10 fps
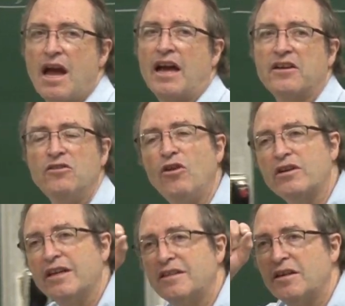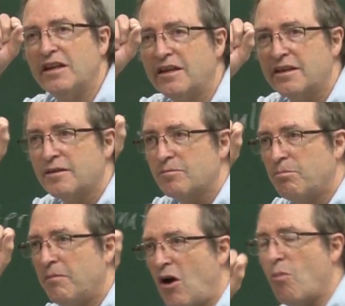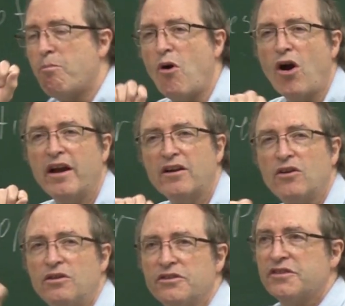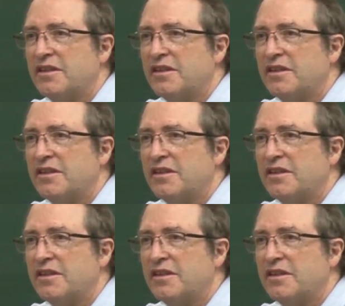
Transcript: I can look at the particles